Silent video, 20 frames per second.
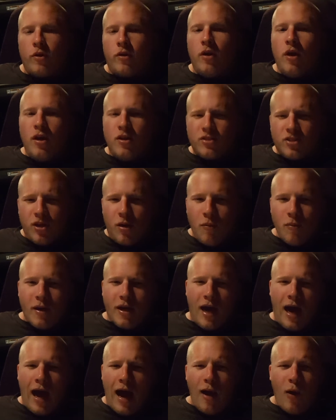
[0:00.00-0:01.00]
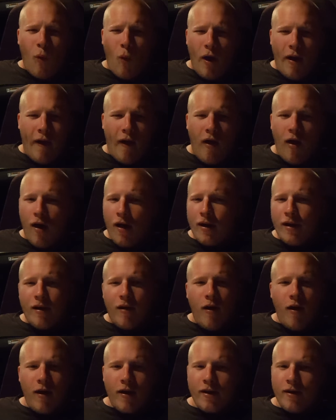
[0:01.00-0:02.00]
And some guy went on and
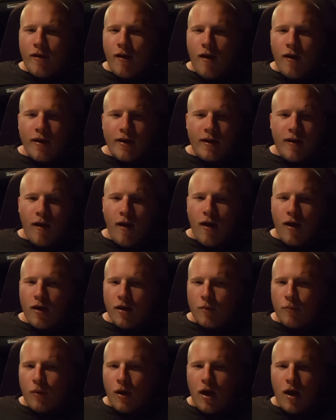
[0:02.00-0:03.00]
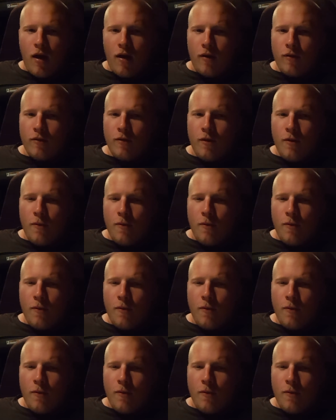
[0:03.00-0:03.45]
on and on and on about,